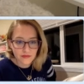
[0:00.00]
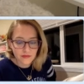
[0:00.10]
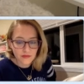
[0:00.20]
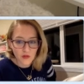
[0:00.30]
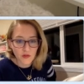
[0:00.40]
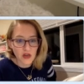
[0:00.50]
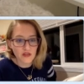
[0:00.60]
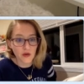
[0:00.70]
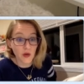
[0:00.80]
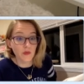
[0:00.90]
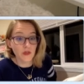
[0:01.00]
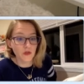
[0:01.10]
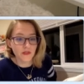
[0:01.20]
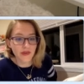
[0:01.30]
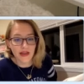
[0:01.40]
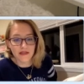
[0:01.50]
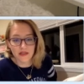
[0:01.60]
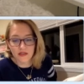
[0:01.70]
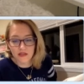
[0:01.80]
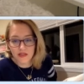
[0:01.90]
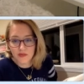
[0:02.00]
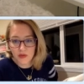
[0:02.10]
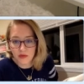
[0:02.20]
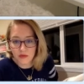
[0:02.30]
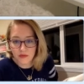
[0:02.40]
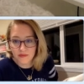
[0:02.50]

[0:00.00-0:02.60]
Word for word: If you guys are okay with Majora's Mask, it's it's pretty cool.